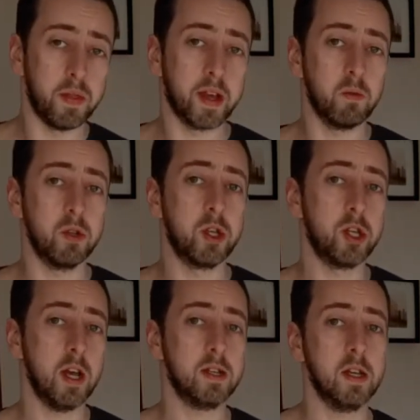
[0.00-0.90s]
thing I would
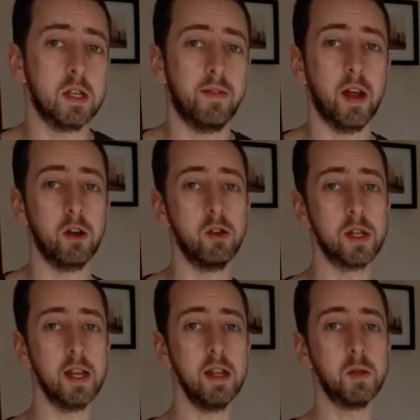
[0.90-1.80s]
suggest is, if you are using
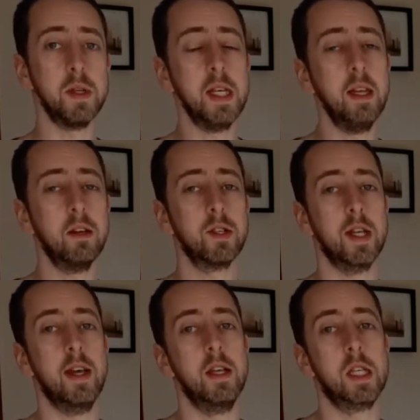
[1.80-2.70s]
any of these materials,
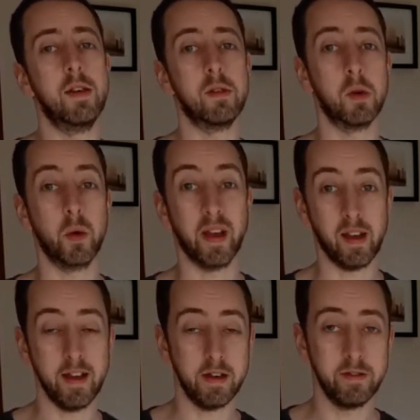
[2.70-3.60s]
is give them a quick
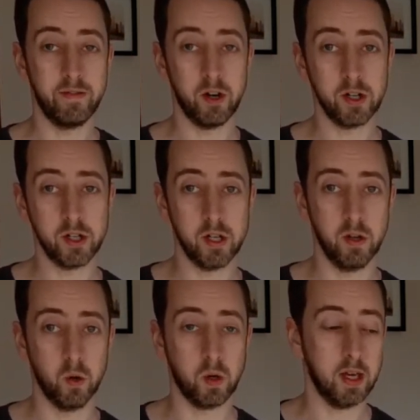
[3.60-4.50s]
iron first,
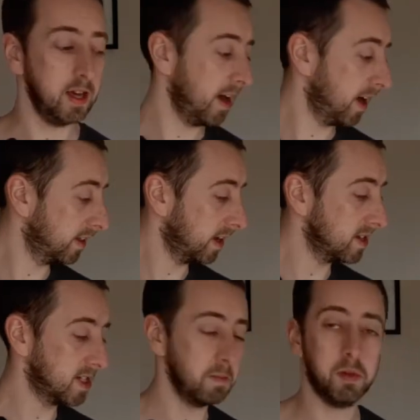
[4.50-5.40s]
okay, and that
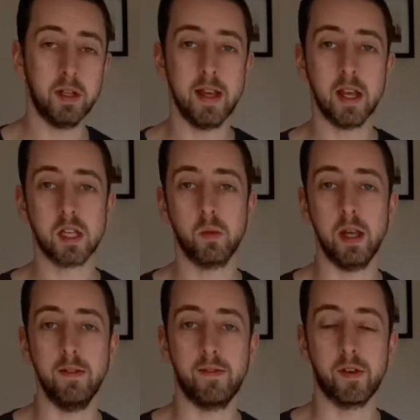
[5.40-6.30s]
simply takes
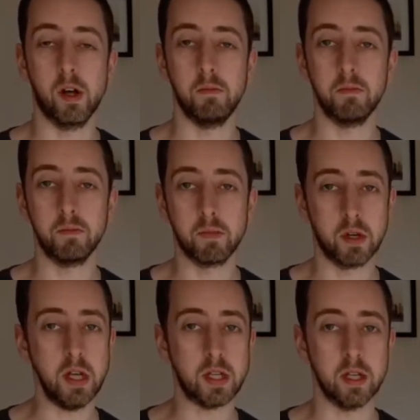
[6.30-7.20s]
away from
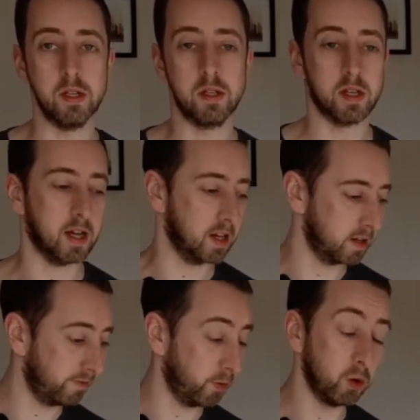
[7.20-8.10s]
creases
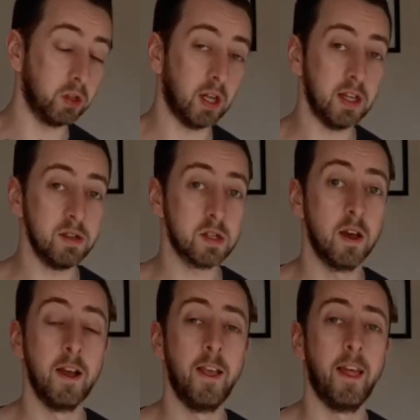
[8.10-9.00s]
and fold lines.
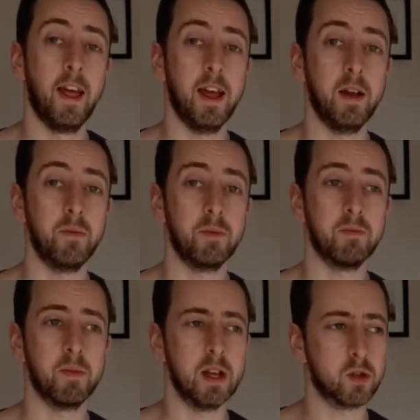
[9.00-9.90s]

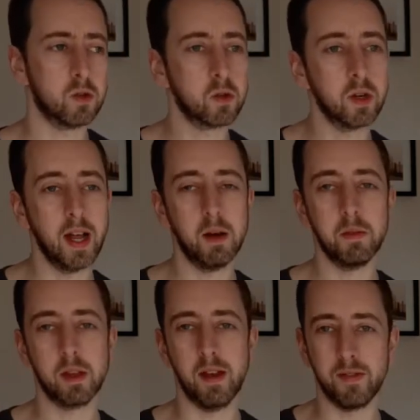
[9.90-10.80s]
It's also going to help
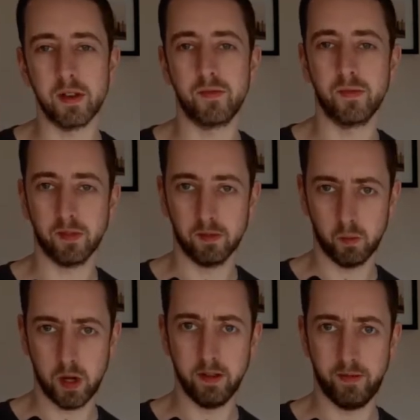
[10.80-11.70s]
if they're
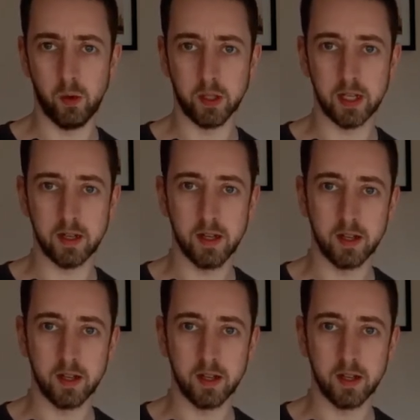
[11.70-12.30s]
well folded.